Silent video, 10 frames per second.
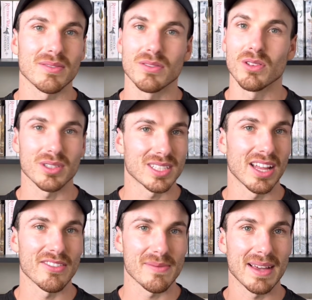not to
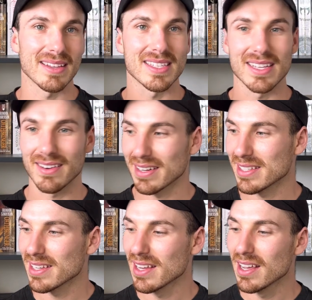love about this
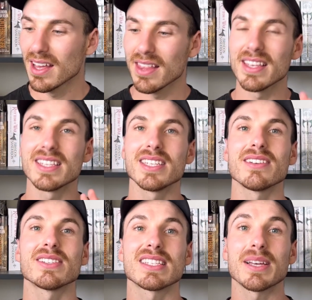series. This
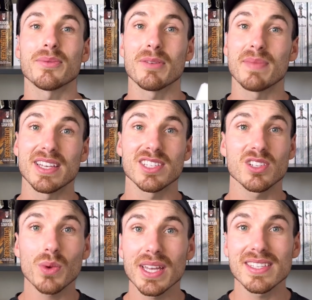series has some of the best
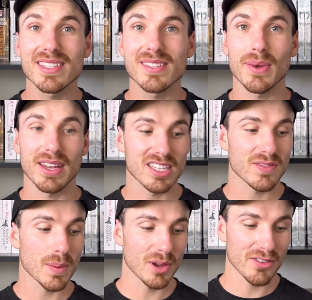twists where you're just
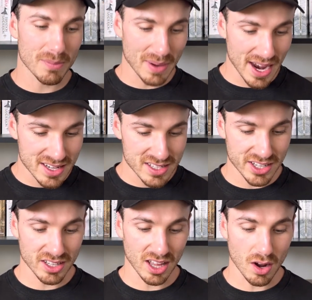flipping over the pages and
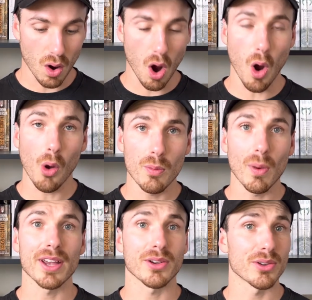you're like, oh
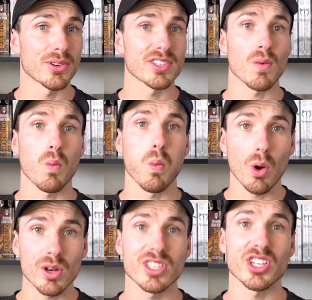my goodness,
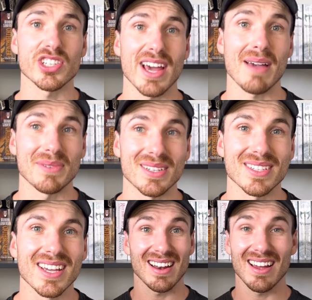what just happened?
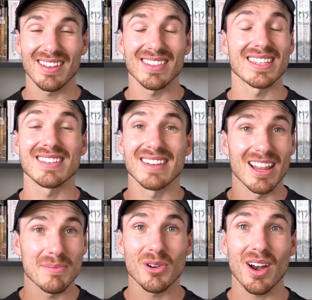This is
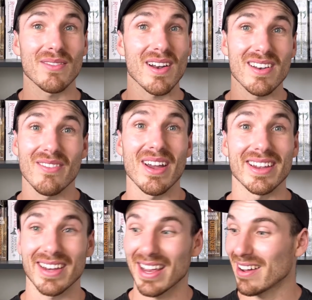another book I read in a
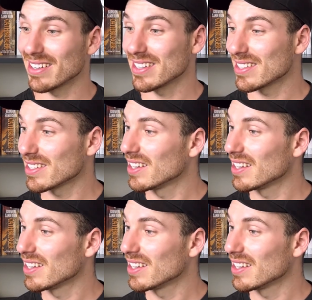week, and I just